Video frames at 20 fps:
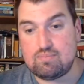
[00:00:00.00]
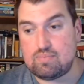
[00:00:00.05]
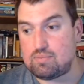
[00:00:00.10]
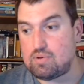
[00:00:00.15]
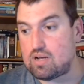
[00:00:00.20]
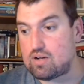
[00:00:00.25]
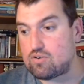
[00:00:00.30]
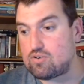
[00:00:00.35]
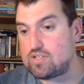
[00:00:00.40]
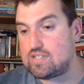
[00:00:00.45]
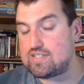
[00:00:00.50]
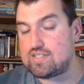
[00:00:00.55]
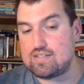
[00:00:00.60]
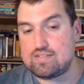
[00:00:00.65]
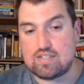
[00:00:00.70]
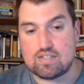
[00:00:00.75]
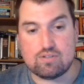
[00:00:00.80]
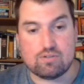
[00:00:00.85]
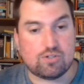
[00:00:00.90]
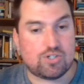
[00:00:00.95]
I'm not
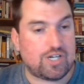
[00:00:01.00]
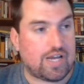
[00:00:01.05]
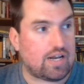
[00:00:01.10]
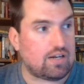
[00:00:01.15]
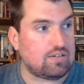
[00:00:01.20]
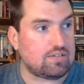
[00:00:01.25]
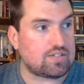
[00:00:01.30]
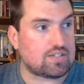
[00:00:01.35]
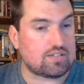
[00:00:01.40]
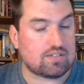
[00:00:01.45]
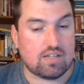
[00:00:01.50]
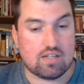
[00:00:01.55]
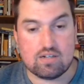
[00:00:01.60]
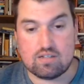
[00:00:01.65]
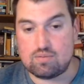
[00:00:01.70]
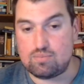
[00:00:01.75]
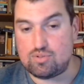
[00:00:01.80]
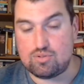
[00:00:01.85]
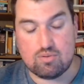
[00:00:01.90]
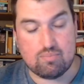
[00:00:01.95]
criticizing other channels because a lot of
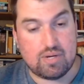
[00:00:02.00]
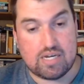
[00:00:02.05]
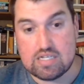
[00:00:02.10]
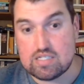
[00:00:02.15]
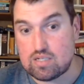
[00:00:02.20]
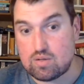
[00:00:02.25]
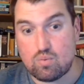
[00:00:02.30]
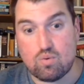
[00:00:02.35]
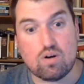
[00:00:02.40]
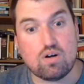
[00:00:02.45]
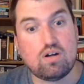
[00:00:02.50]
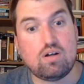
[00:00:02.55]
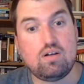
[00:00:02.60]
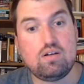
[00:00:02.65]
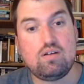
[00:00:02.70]
them do amazing work,